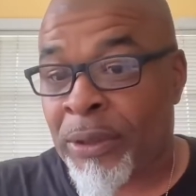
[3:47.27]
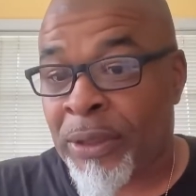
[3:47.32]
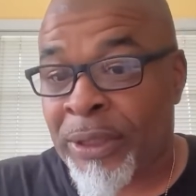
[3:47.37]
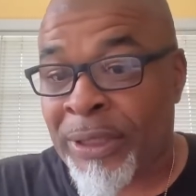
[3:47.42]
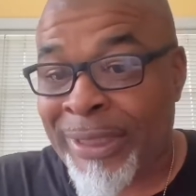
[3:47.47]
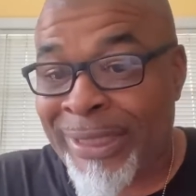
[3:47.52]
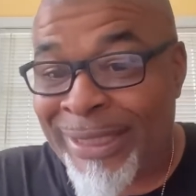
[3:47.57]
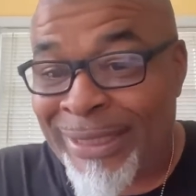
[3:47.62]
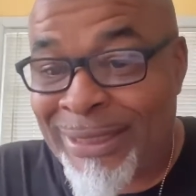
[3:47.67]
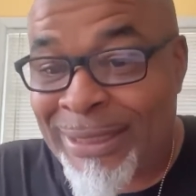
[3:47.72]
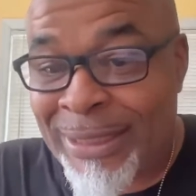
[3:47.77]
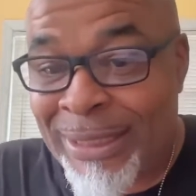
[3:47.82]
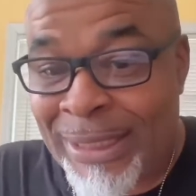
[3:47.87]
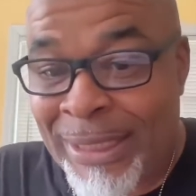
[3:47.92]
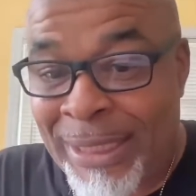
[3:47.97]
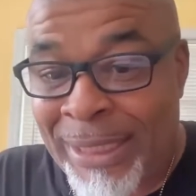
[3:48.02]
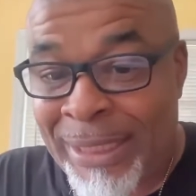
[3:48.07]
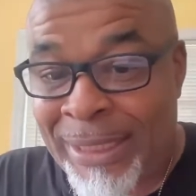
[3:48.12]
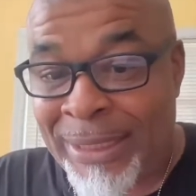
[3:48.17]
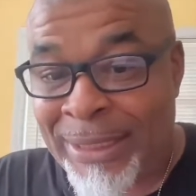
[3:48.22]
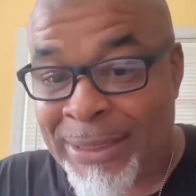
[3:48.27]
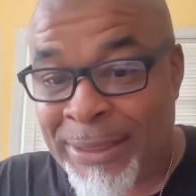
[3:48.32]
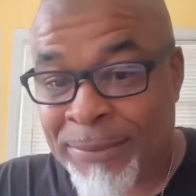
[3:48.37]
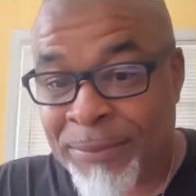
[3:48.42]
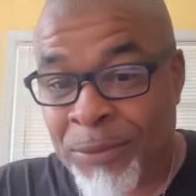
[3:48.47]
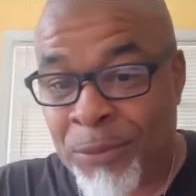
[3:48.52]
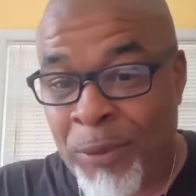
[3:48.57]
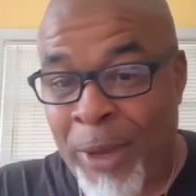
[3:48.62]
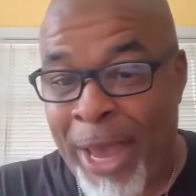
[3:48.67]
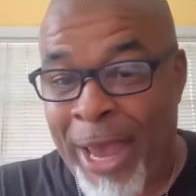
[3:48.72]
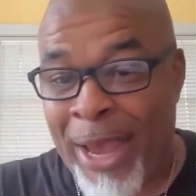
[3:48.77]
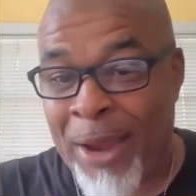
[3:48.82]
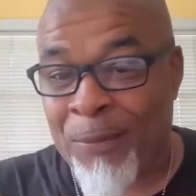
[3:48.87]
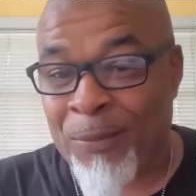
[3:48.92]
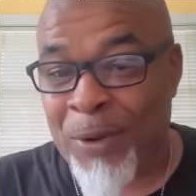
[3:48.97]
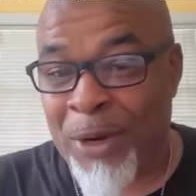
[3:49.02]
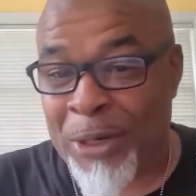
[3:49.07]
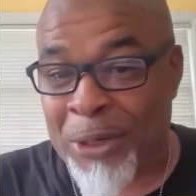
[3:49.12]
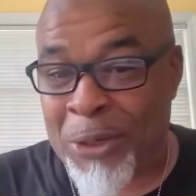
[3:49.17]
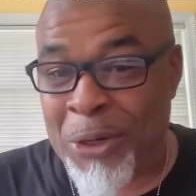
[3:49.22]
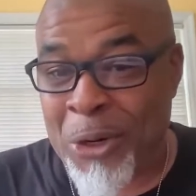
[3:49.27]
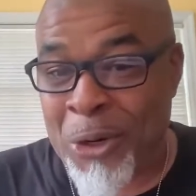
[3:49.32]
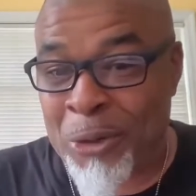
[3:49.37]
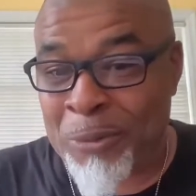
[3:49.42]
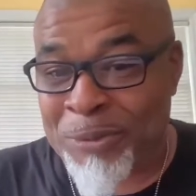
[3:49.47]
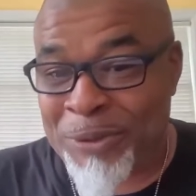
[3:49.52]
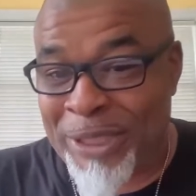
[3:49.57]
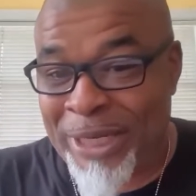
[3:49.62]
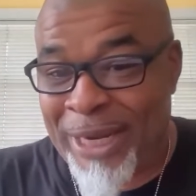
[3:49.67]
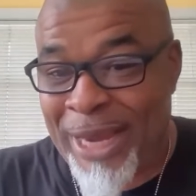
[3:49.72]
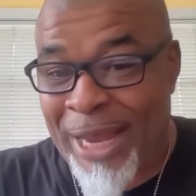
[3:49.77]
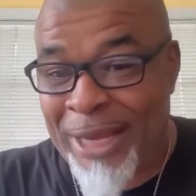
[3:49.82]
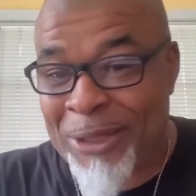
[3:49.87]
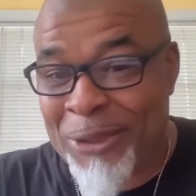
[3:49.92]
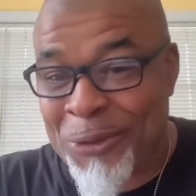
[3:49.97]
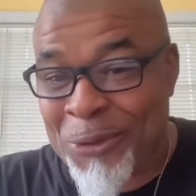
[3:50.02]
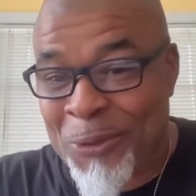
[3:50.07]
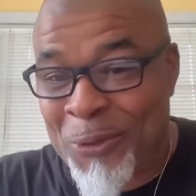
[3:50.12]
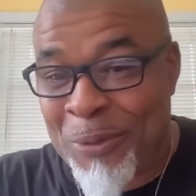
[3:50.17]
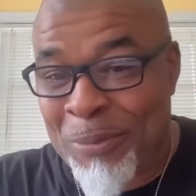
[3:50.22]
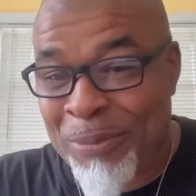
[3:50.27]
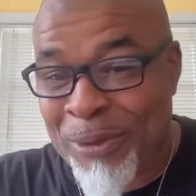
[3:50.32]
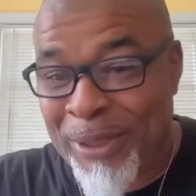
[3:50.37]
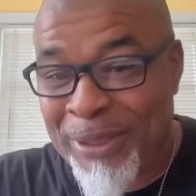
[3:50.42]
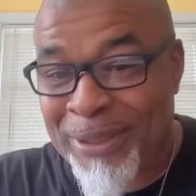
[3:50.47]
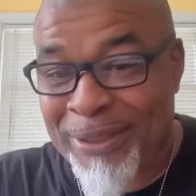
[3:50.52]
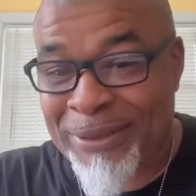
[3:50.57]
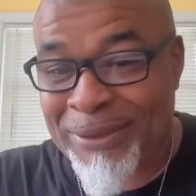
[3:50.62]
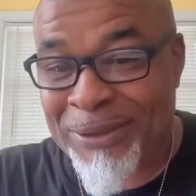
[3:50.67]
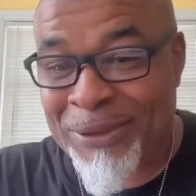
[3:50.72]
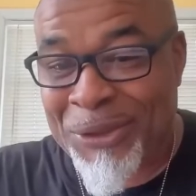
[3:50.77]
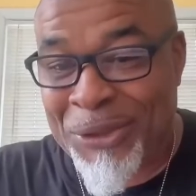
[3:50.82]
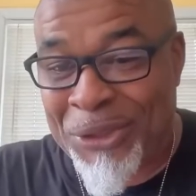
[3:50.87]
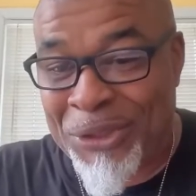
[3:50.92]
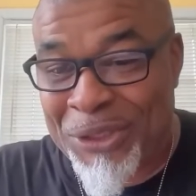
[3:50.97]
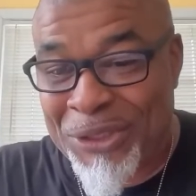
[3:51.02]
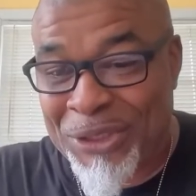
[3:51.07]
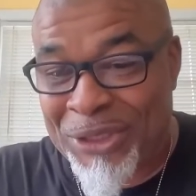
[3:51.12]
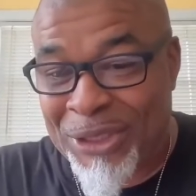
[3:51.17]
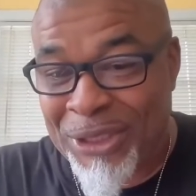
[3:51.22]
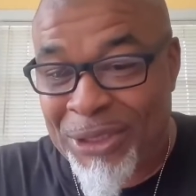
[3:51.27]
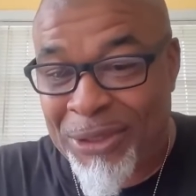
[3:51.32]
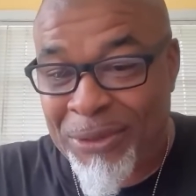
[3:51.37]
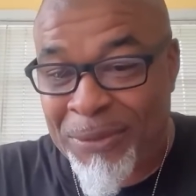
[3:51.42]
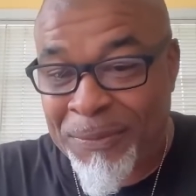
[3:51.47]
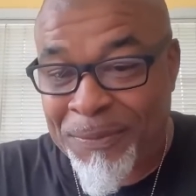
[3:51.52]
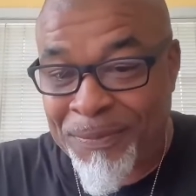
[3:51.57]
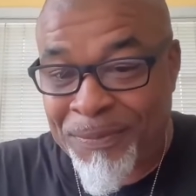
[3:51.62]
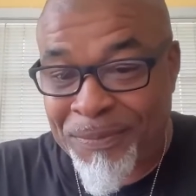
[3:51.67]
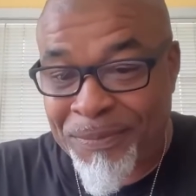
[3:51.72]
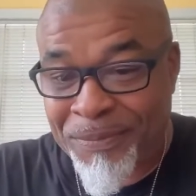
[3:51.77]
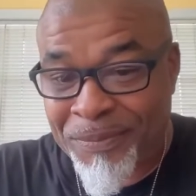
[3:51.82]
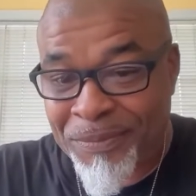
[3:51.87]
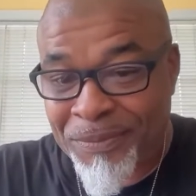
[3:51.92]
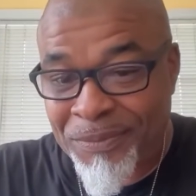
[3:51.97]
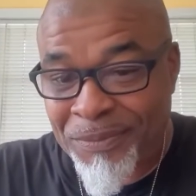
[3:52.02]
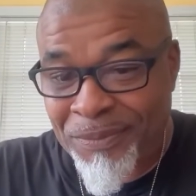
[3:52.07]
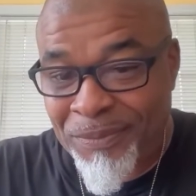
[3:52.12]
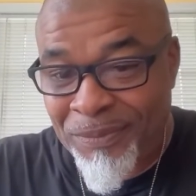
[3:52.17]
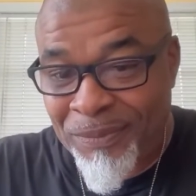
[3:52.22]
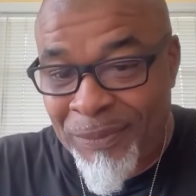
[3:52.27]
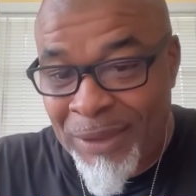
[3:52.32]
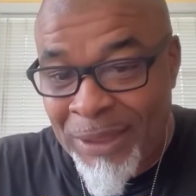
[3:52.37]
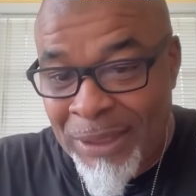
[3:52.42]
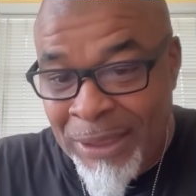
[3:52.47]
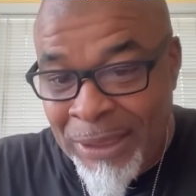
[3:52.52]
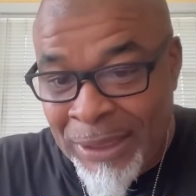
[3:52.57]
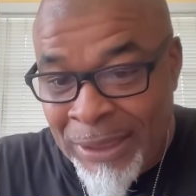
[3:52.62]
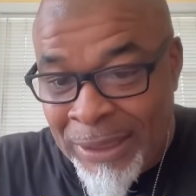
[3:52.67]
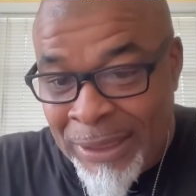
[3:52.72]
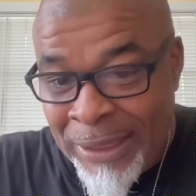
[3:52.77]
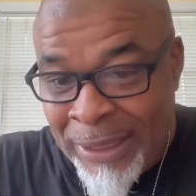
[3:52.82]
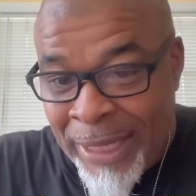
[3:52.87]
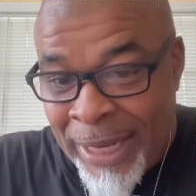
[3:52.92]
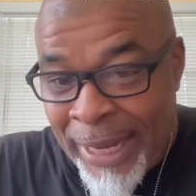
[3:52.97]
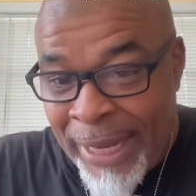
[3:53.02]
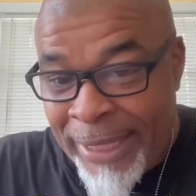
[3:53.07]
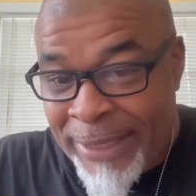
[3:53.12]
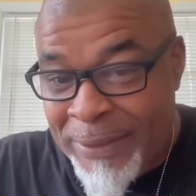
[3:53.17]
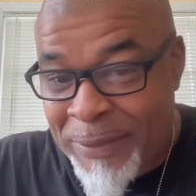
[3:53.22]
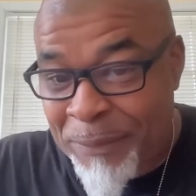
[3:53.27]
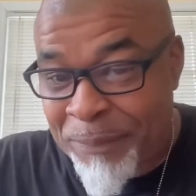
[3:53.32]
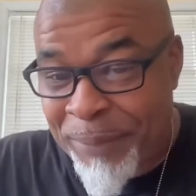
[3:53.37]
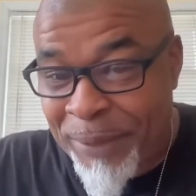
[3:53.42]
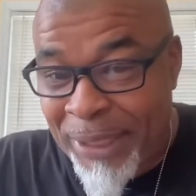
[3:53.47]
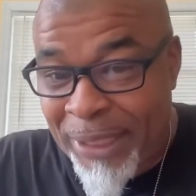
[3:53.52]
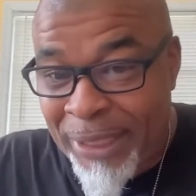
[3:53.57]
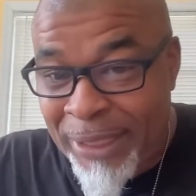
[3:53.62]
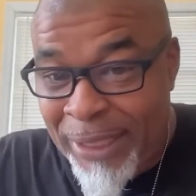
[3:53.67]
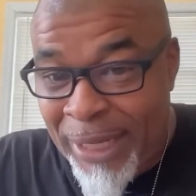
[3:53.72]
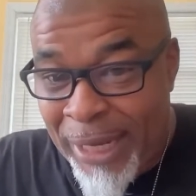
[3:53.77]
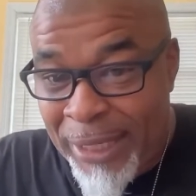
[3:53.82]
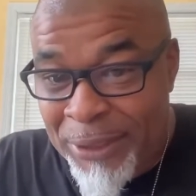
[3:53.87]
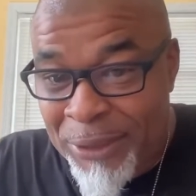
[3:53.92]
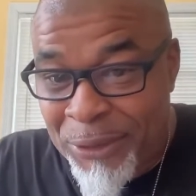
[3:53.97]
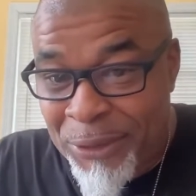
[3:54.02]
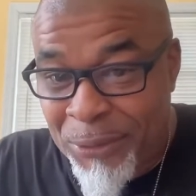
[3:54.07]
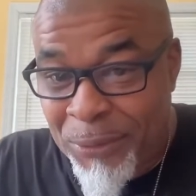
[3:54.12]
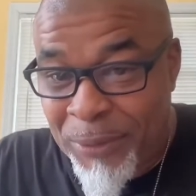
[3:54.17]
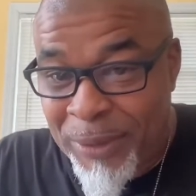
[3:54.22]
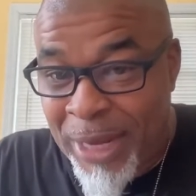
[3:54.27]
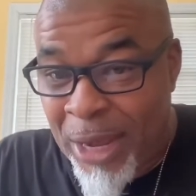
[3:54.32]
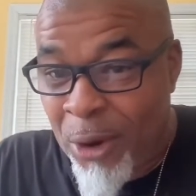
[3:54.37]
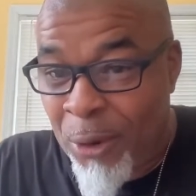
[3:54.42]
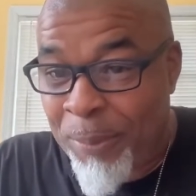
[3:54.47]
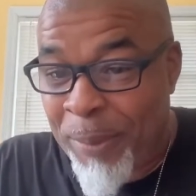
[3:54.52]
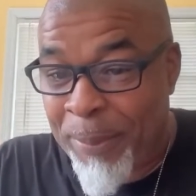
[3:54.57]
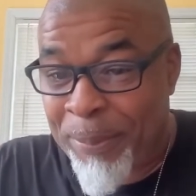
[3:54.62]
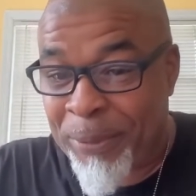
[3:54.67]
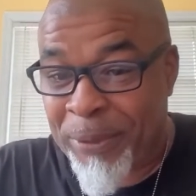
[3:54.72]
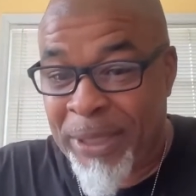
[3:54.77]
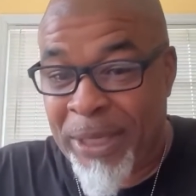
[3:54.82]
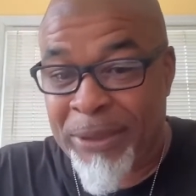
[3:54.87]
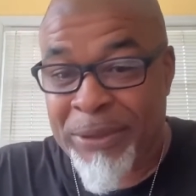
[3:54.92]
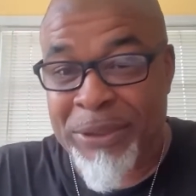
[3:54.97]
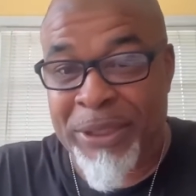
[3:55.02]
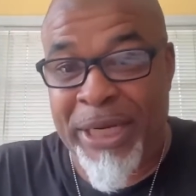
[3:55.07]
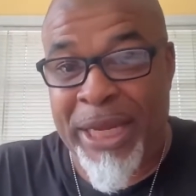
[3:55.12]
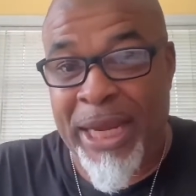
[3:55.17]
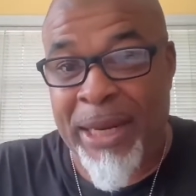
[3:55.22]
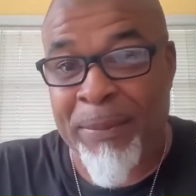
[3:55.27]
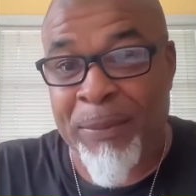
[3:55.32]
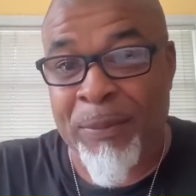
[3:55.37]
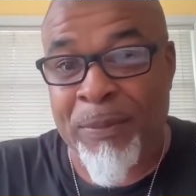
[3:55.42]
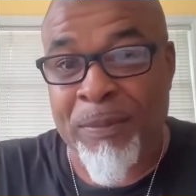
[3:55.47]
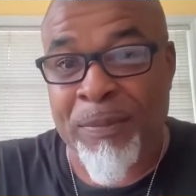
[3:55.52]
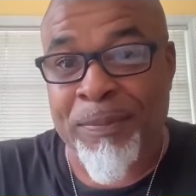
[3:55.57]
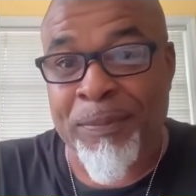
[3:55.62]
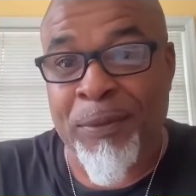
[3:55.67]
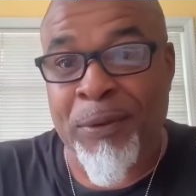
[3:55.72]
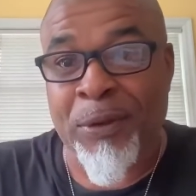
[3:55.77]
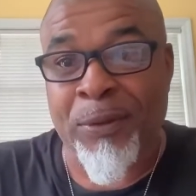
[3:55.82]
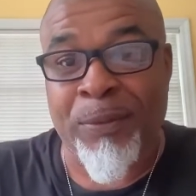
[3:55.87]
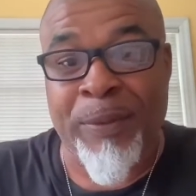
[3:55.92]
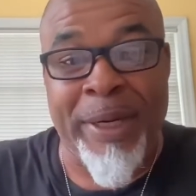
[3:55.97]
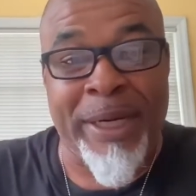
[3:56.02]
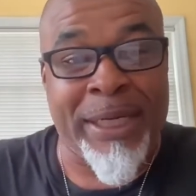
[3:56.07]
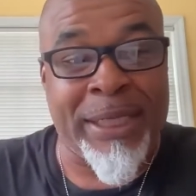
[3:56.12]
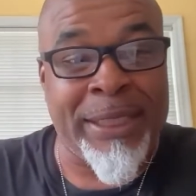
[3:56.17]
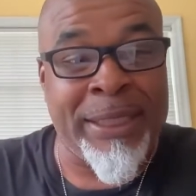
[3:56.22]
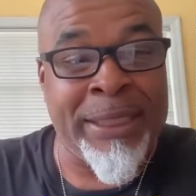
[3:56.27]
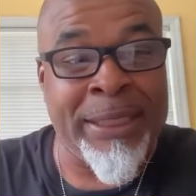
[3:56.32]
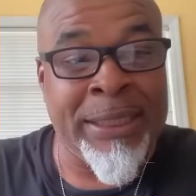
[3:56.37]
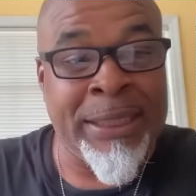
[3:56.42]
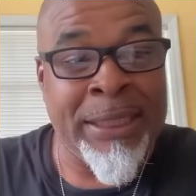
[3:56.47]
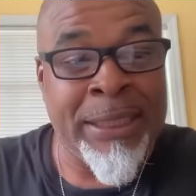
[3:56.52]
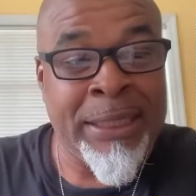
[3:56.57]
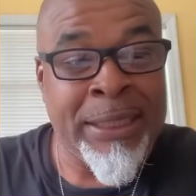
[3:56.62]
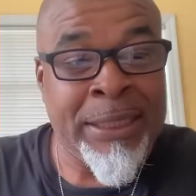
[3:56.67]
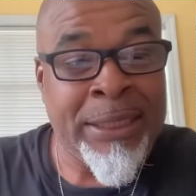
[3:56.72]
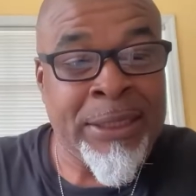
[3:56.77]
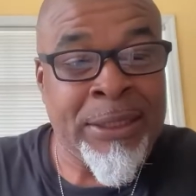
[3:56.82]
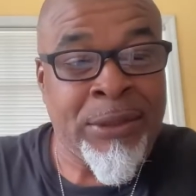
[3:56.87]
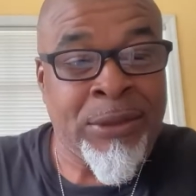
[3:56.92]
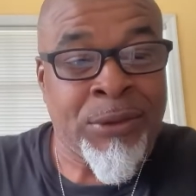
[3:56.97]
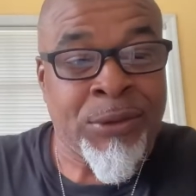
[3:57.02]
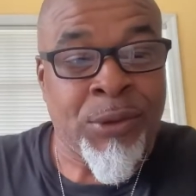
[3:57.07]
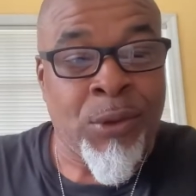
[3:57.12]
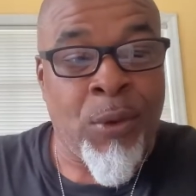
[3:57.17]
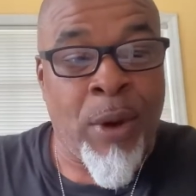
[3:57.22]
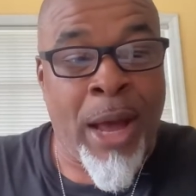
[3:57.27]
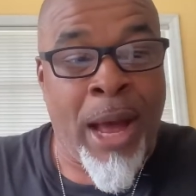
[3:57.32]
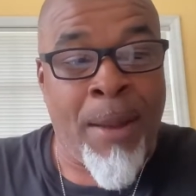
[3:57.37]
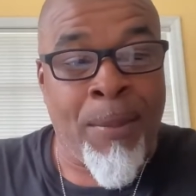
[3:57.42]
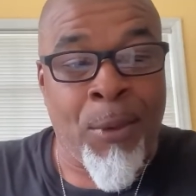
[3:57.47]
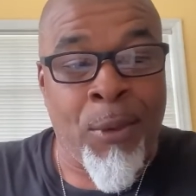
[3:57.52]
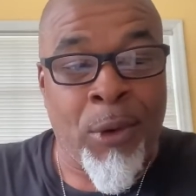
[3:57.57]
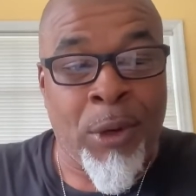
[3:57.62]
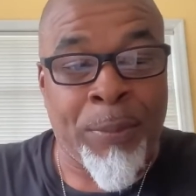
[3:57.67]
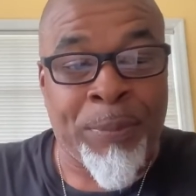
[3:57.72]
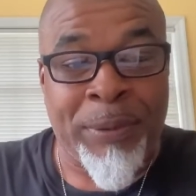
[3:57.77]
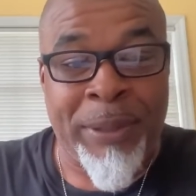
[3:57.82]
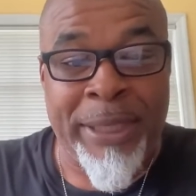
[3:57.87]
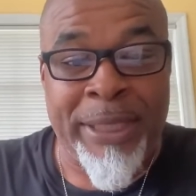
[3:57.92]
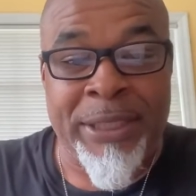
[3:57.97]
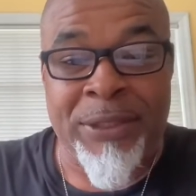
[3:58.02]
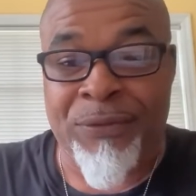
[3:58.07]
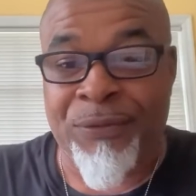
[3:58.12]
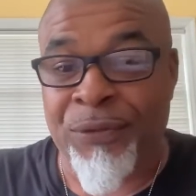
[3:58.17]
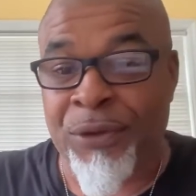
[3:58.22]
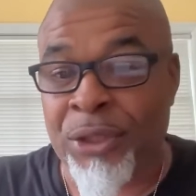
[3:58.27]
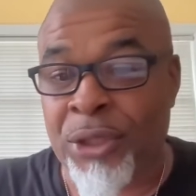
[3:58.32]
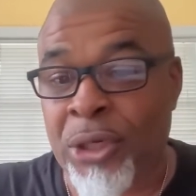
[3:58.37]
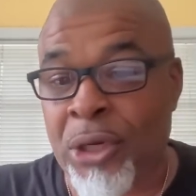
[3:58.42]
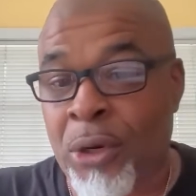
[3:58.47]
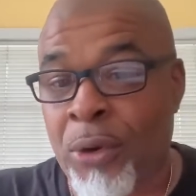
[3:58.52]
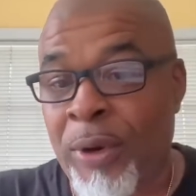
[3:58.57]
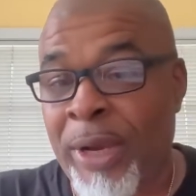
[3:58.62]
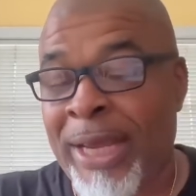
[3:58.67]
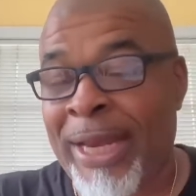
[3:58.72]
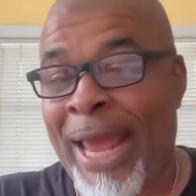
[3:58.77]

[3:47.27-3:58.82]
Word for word: This is hey Rucker Homestead. How you doing, brother? Good to see you. Hey Sabine, how you doing? I hope I pronounced your name correctly. So I'm going to play this video.